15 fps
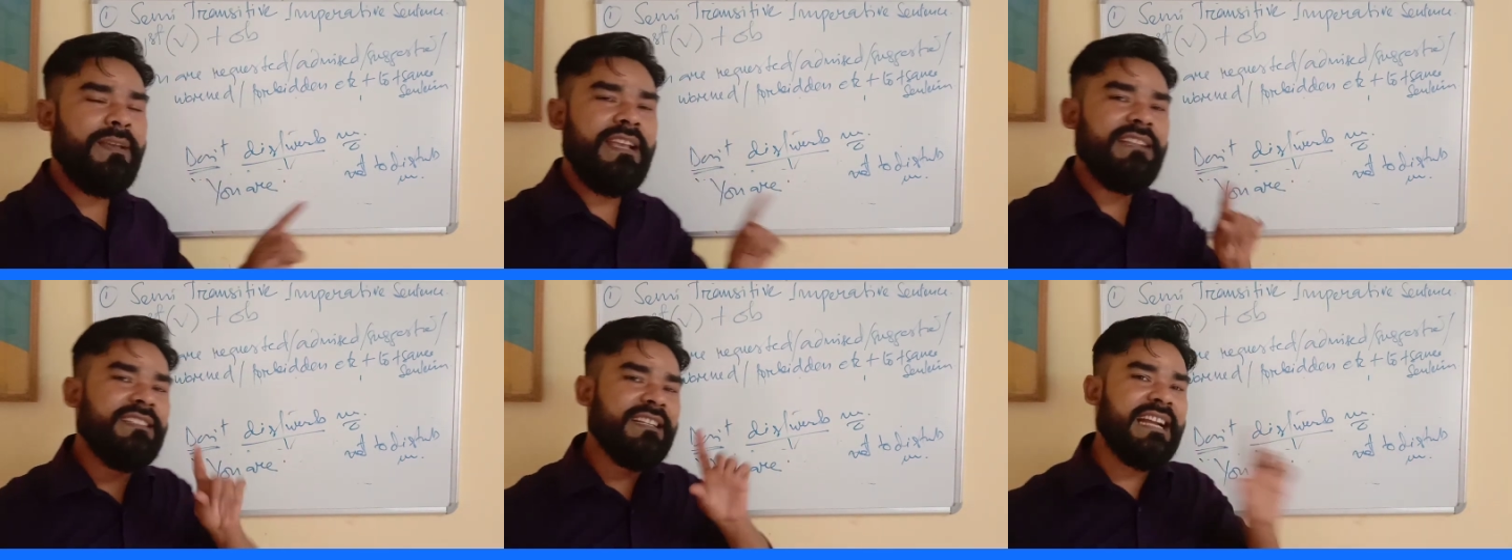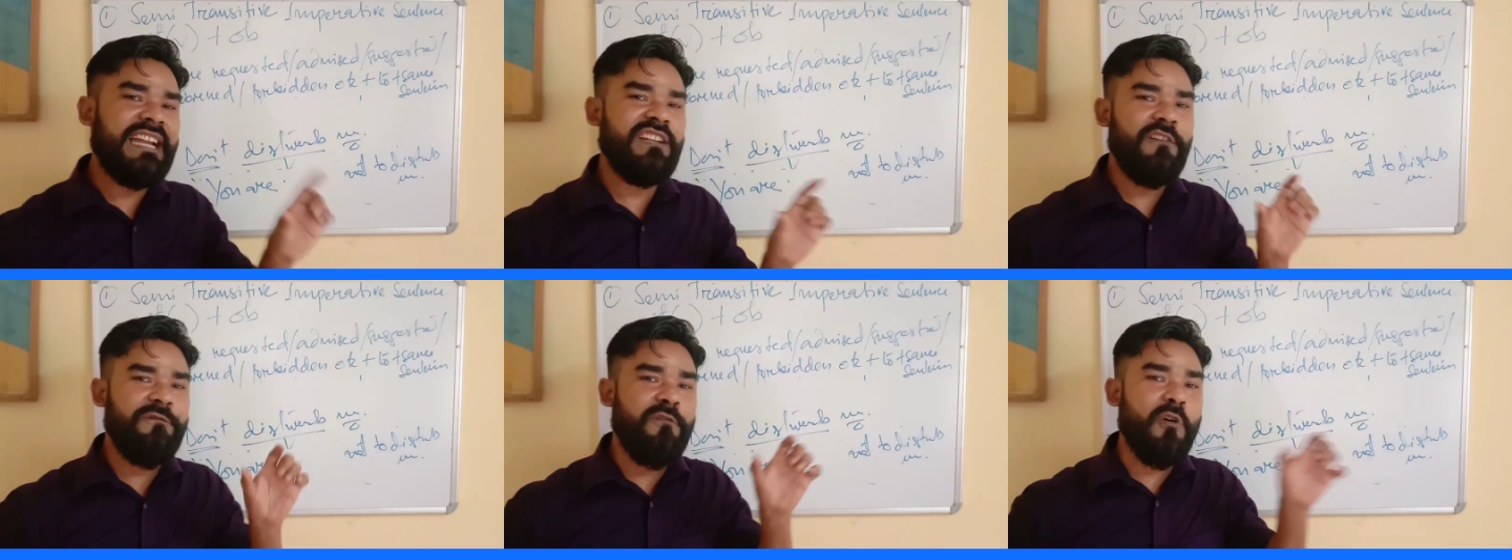me is a
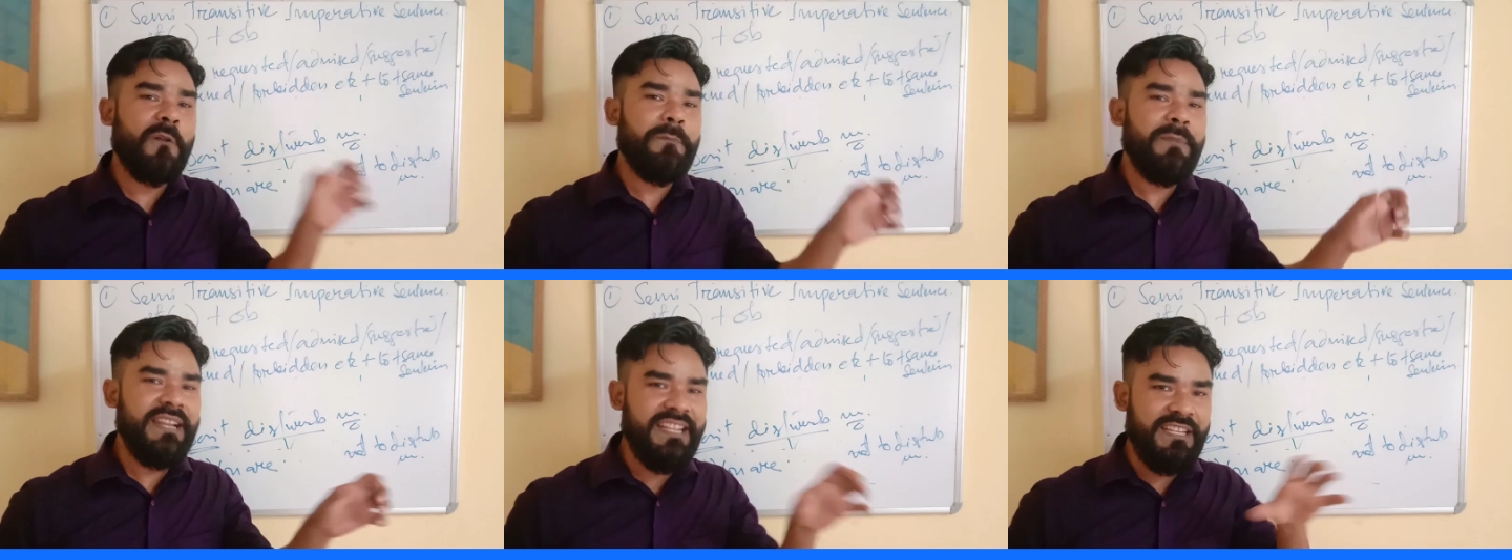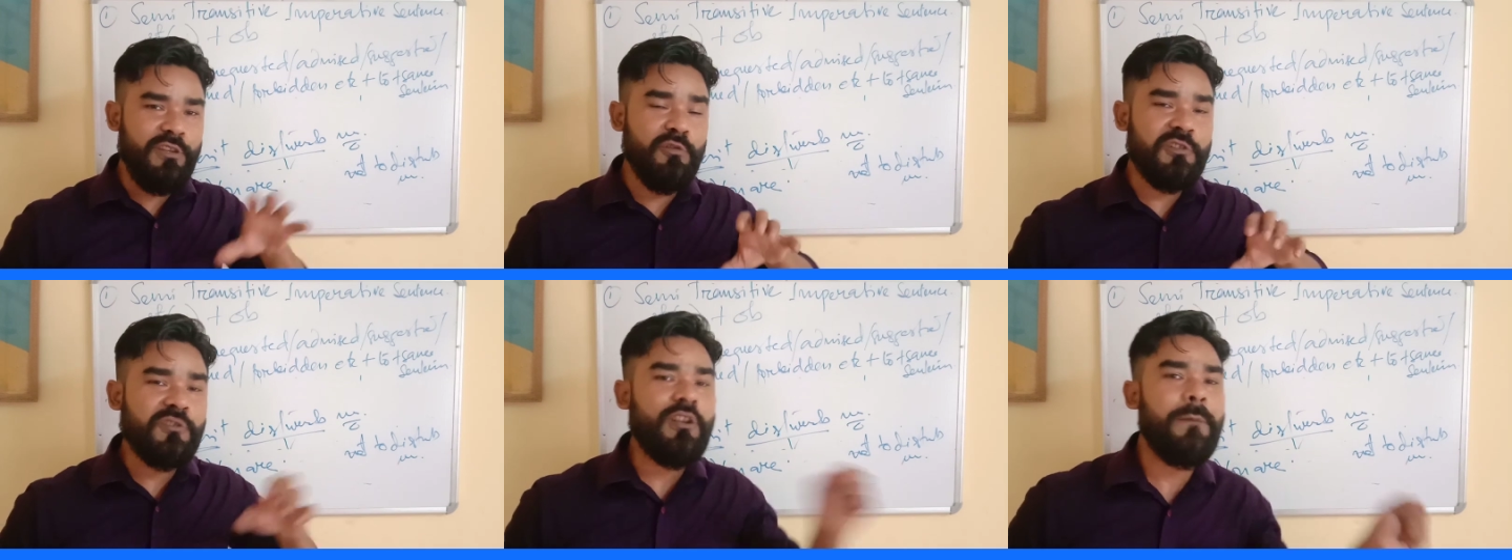kind of forbidding. You
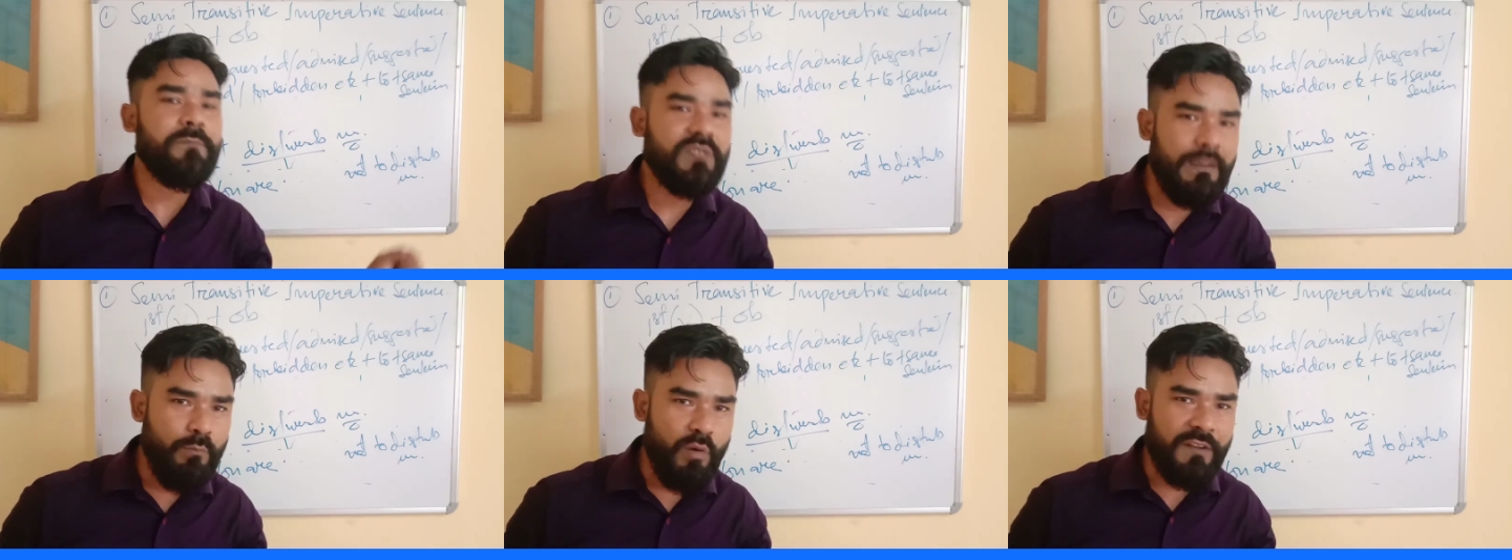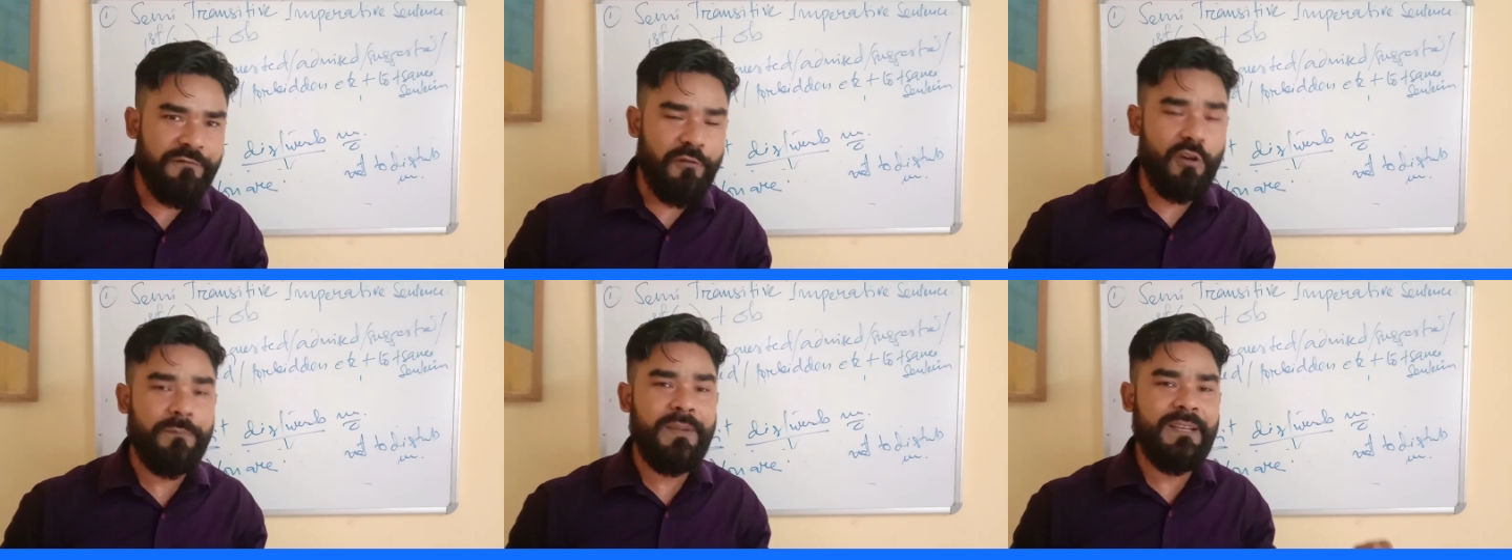stop someone.
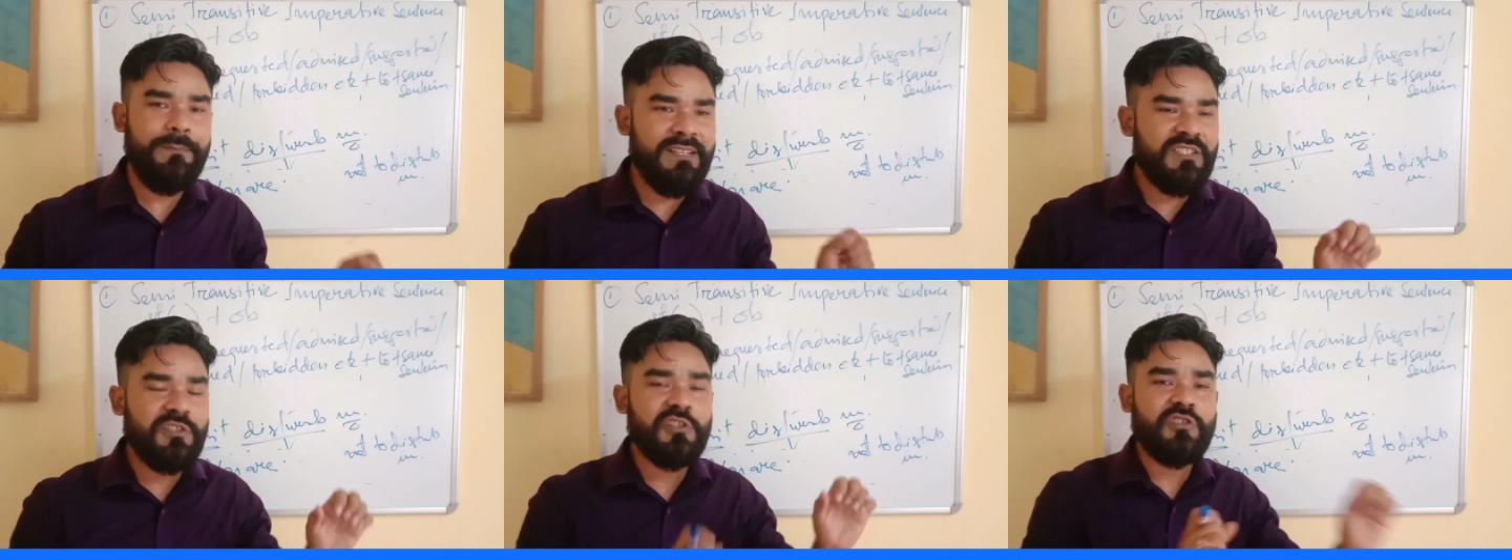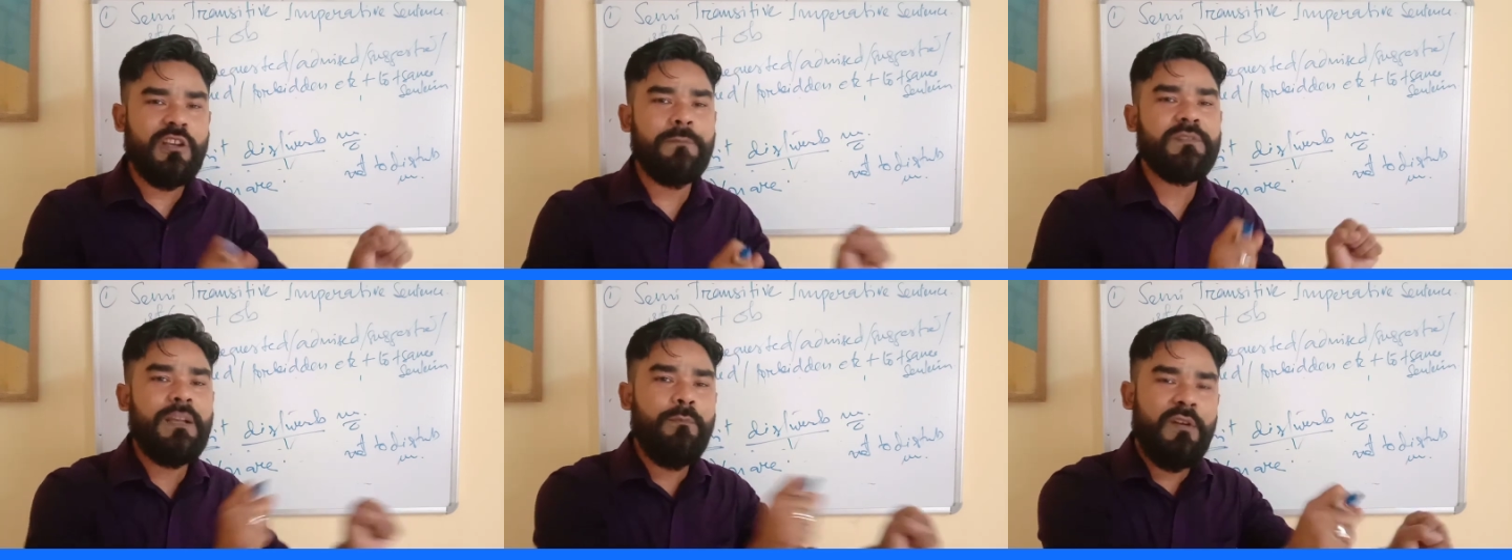Forbid means to
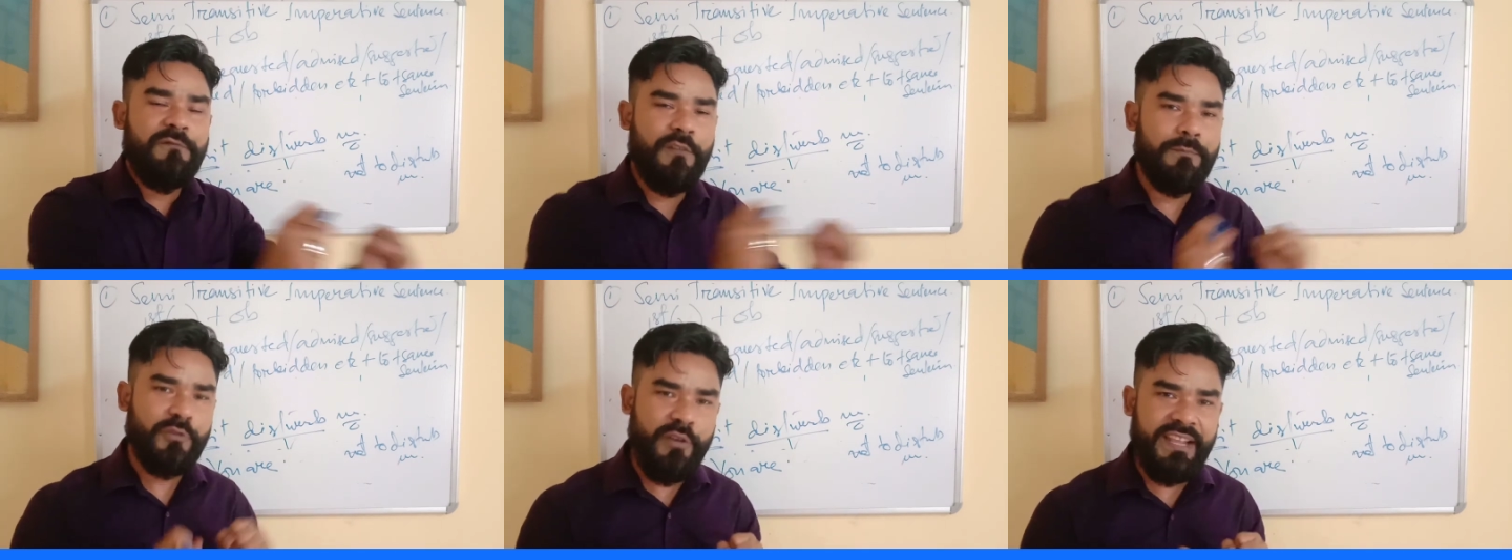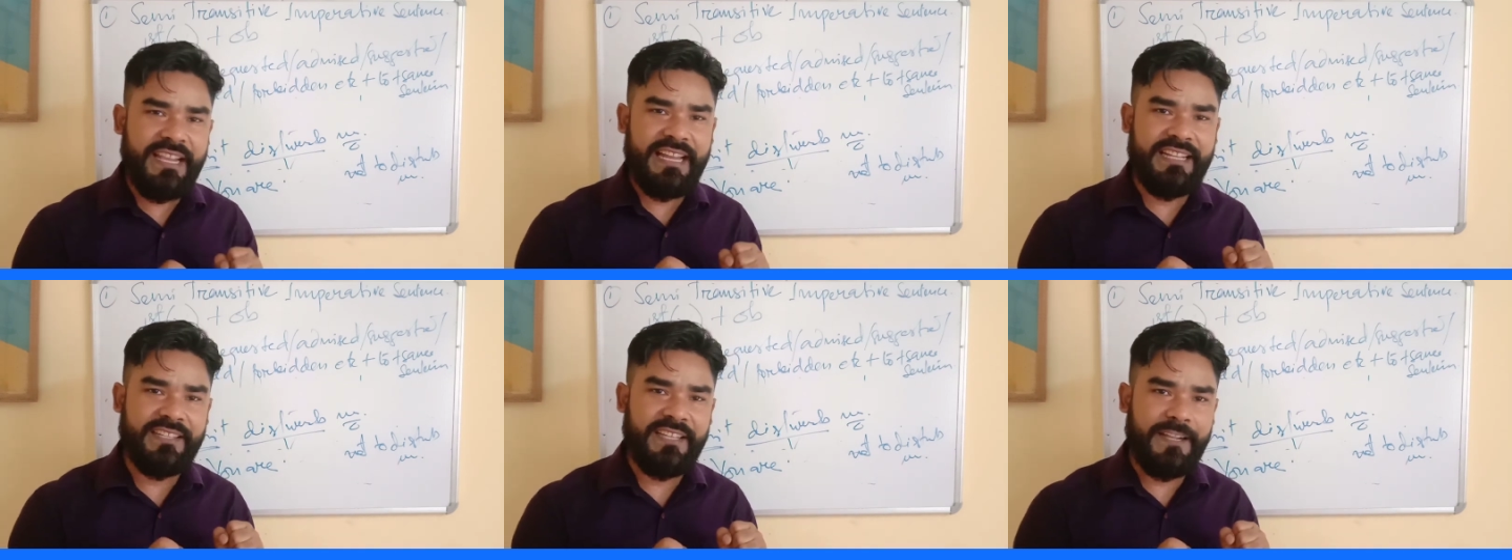stop someone from doing
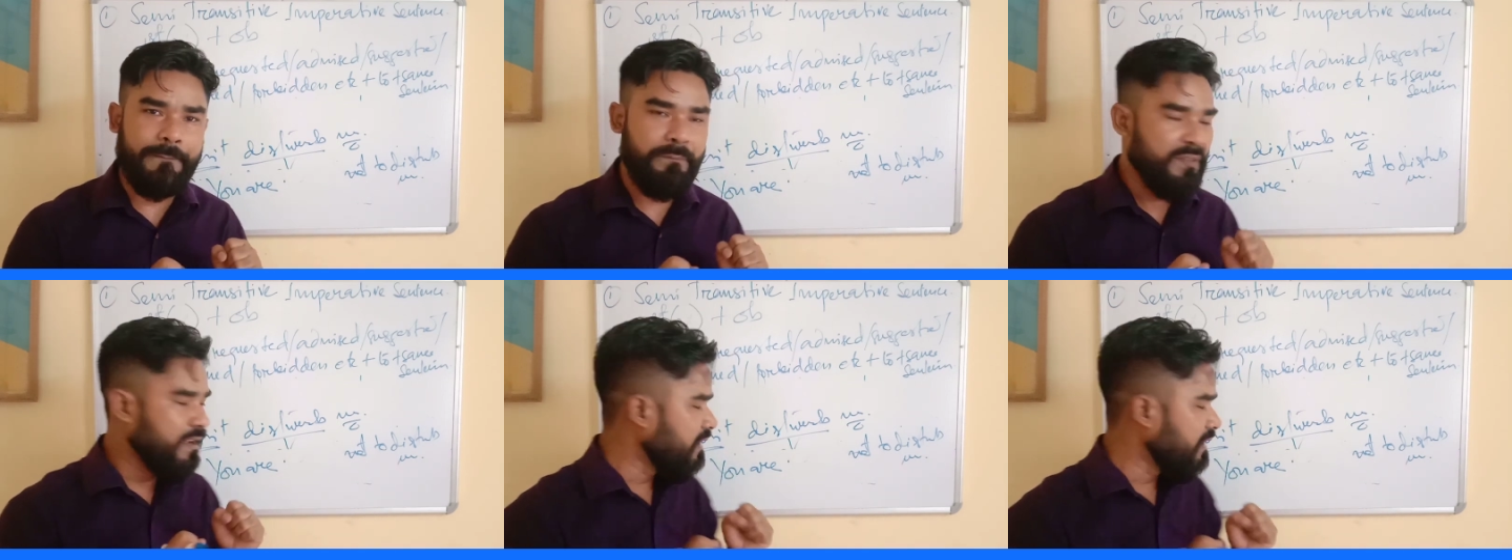anything.